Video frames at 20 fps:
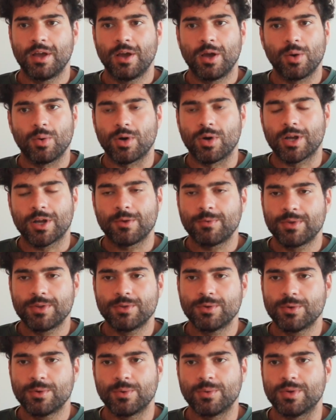what can we
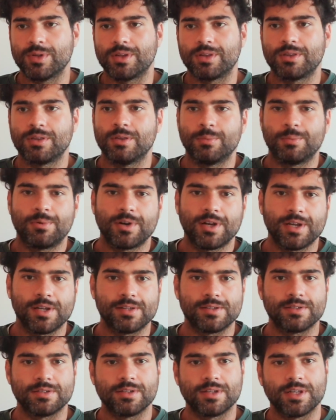do with the
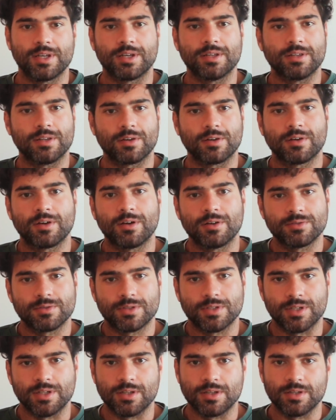brand, like the
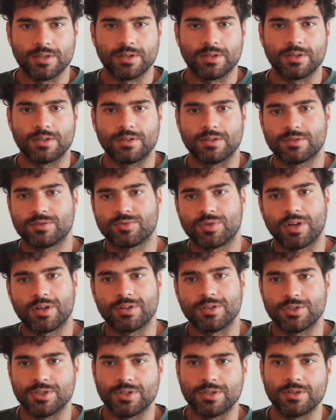content, the
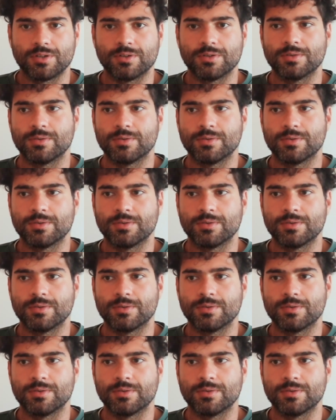strategy.